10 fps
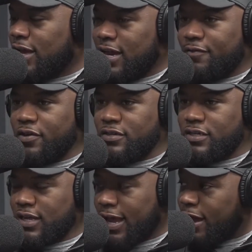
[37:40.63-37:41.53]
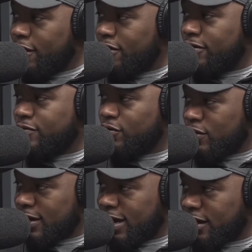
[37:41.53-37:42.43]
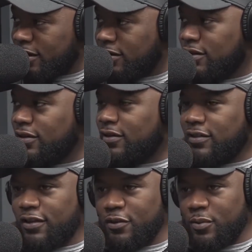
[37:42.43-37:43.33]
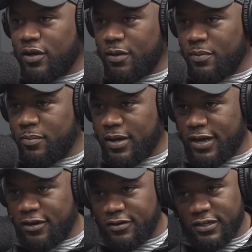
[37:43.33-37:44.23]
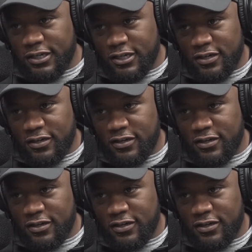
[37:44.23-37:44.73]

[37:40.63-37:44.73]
And if you're scared of door knocking, then you become a buyer's agent.